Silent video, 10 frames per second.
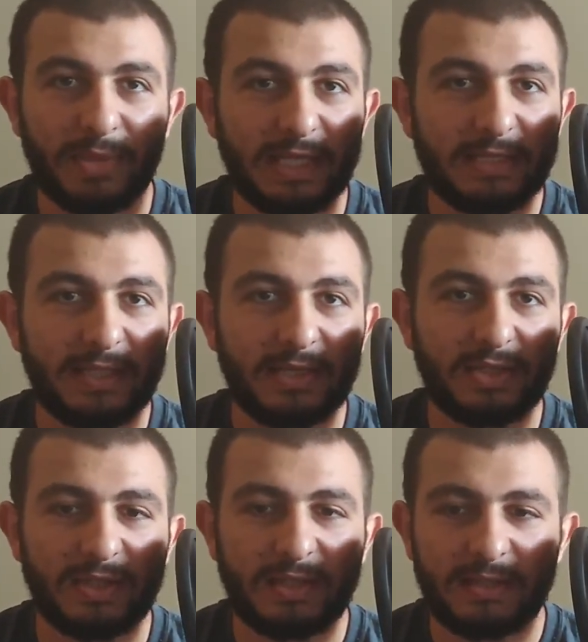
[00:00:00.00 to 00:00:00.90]

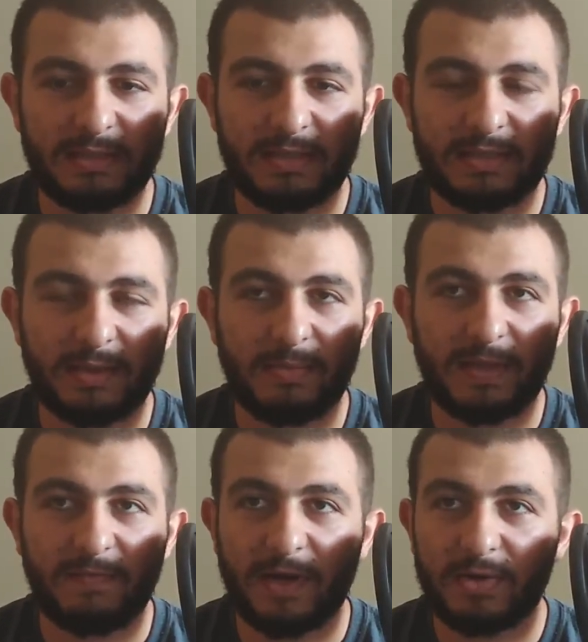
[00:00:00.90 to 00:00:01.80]
PlayStation did
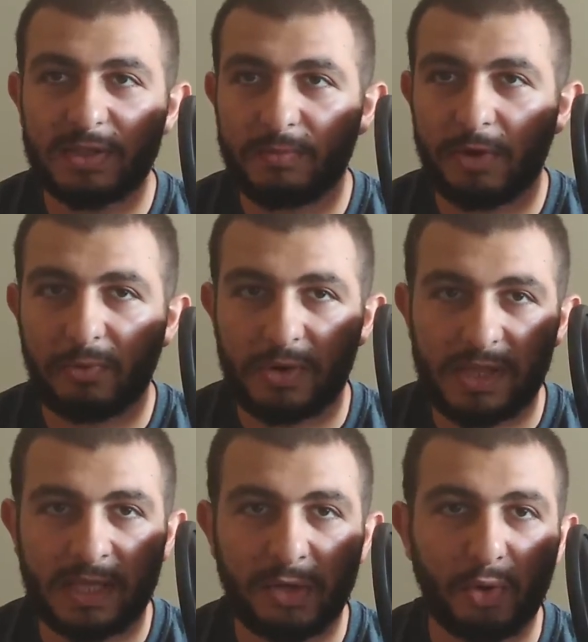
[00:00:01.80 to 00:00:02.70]
something very smart where
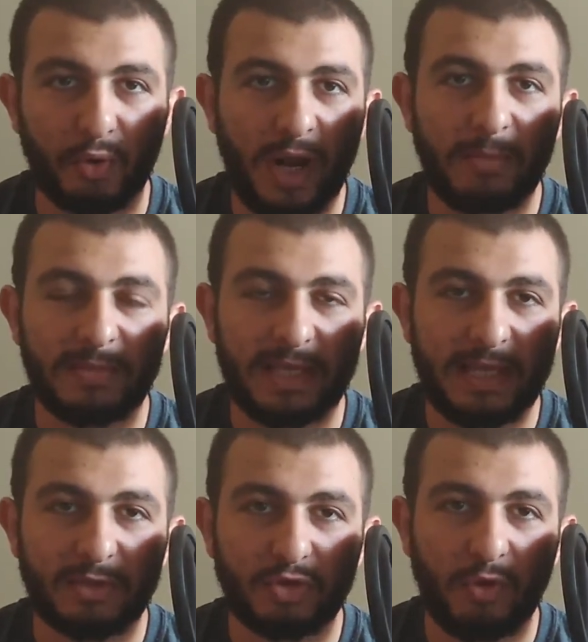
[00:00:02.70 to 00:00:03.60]
they crammed
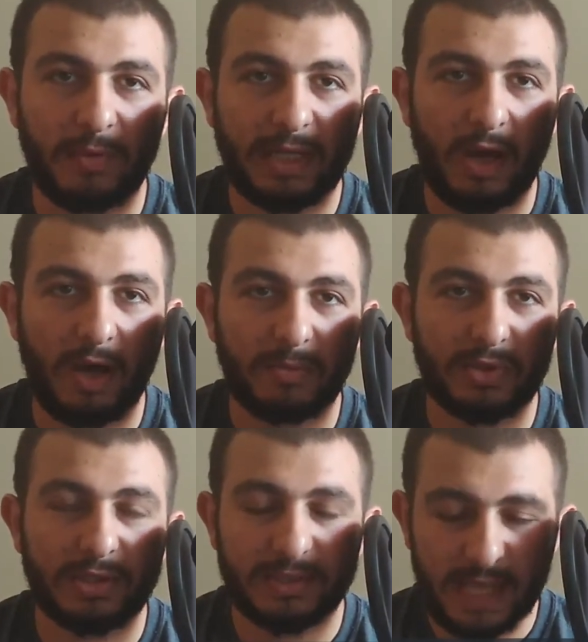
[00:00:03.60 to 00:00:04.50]
in so many
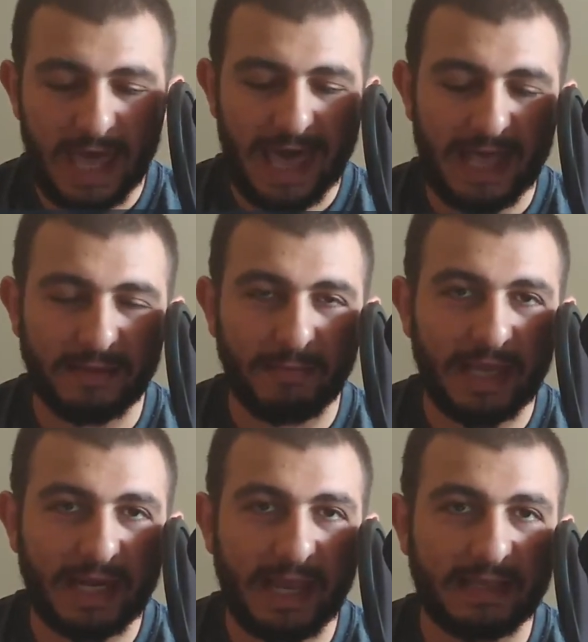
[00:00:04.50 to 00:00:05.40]
options and
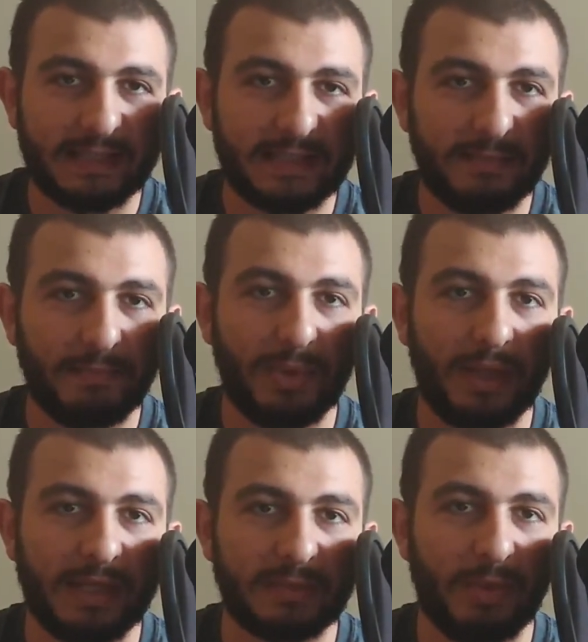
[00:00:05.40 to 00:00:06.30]
made it as
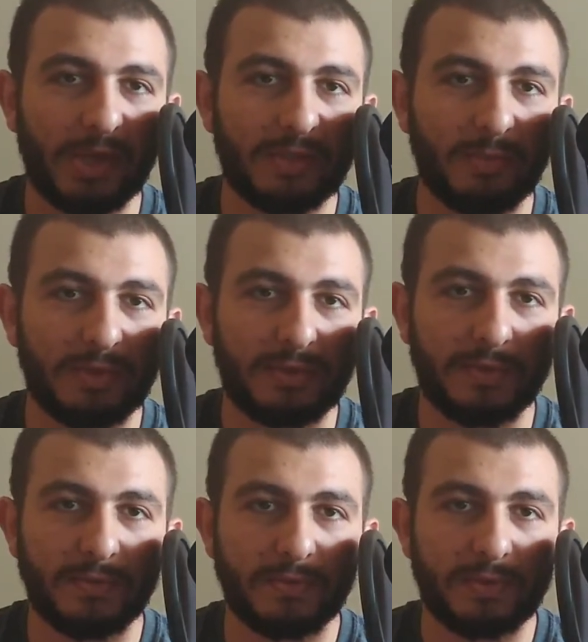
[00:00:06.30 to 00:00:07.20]
simple as possible
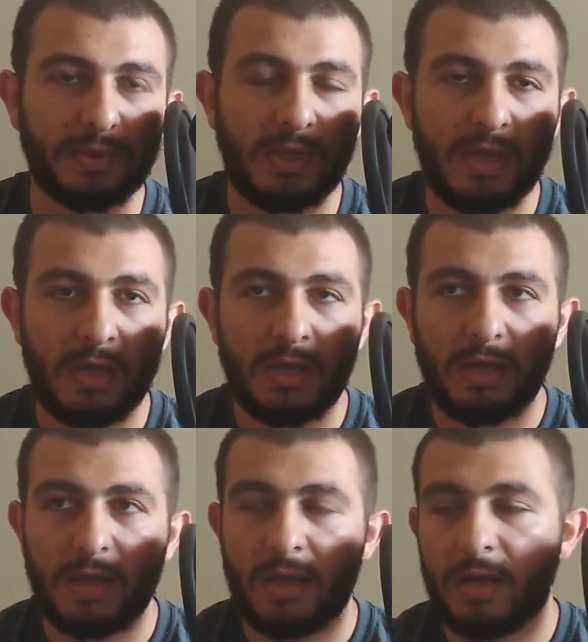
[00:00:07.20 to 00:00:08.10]
to use.
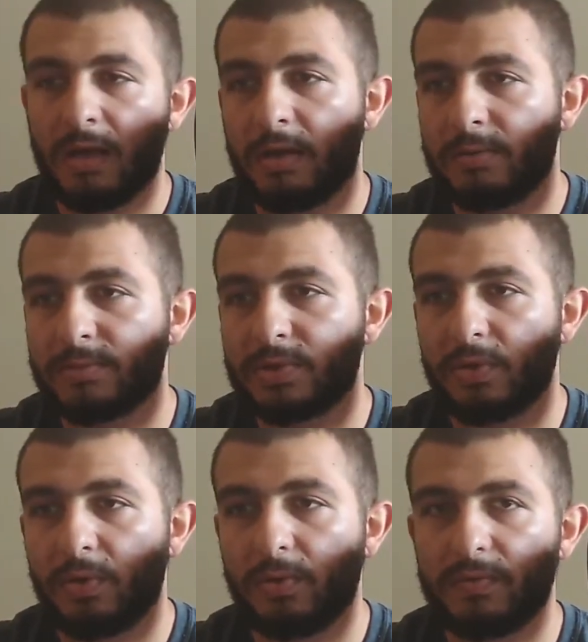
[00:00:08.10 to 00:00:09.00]

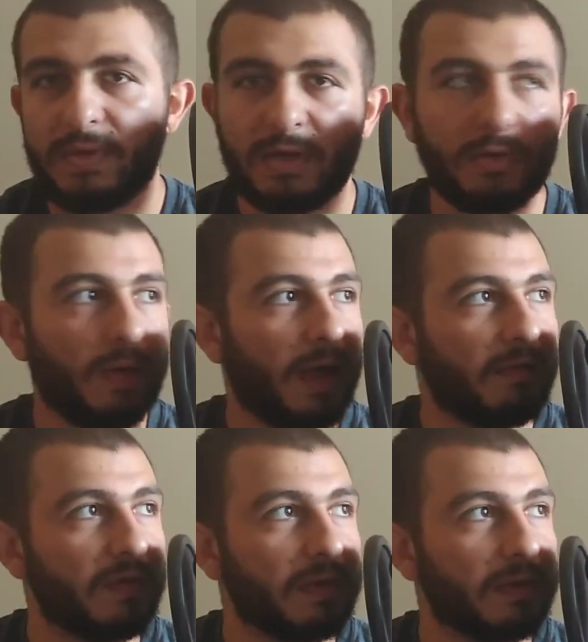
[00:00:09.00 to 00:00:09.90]
So there you
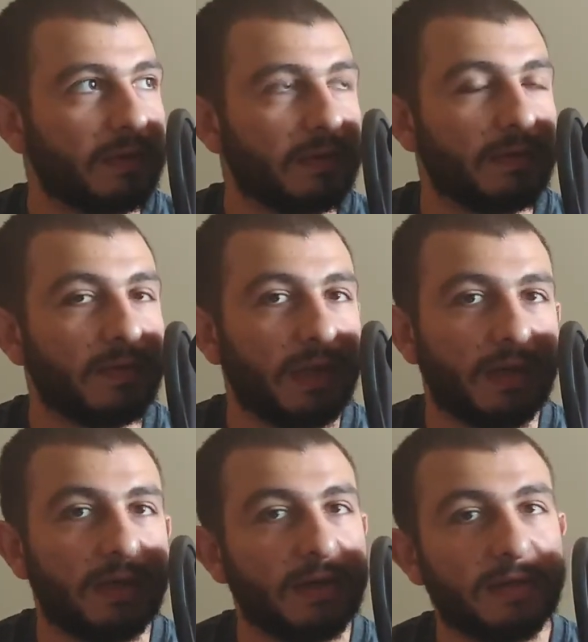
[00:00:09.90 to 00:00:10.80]
have it.
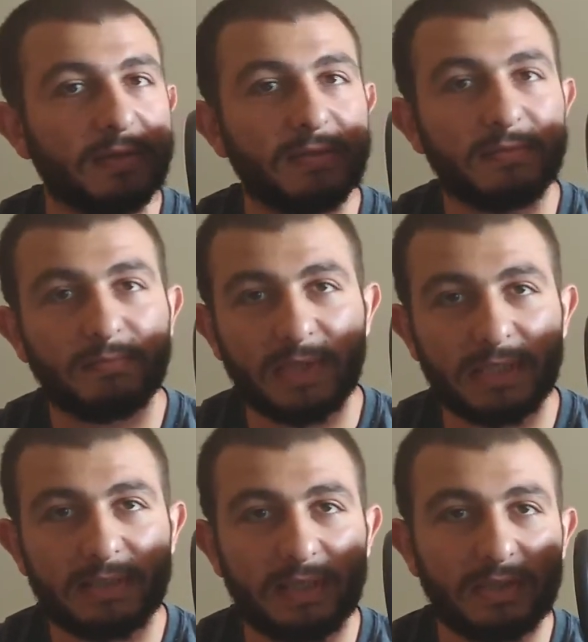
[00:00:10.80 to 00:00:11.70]
The
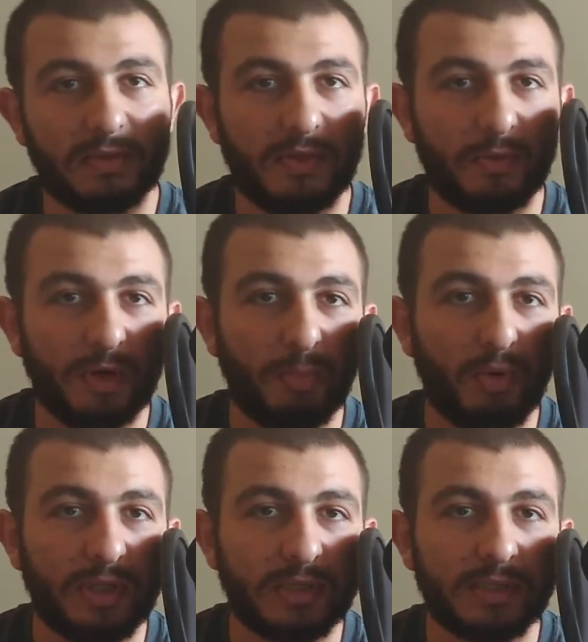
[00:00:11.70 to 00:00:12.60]
PlayStation 3
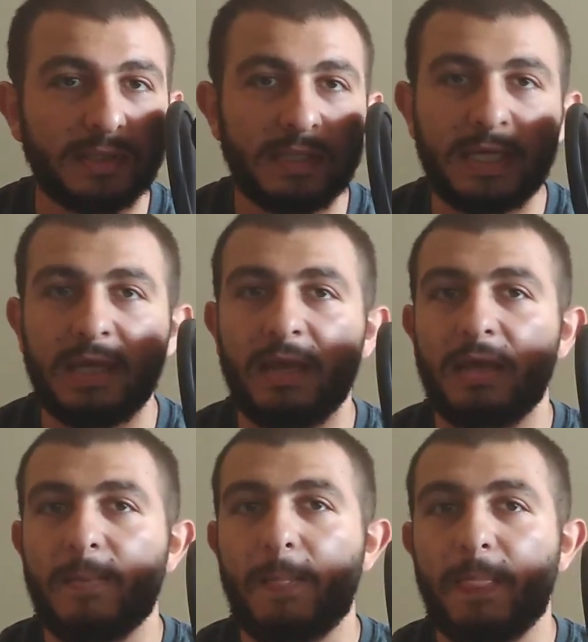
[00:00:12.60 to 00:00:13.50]
points,
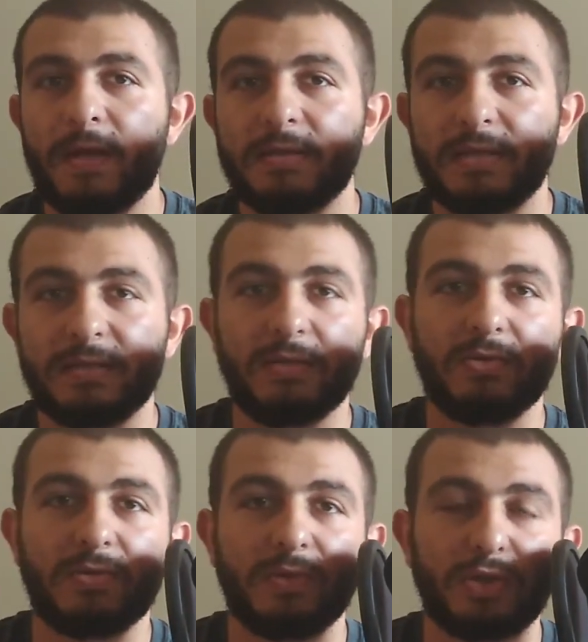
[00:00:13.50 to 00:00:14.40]

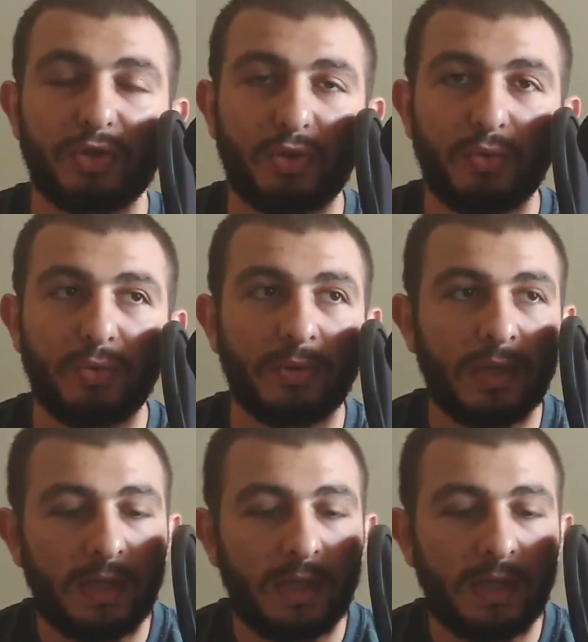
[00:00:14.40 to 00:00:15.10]
Nintendo Switch 2.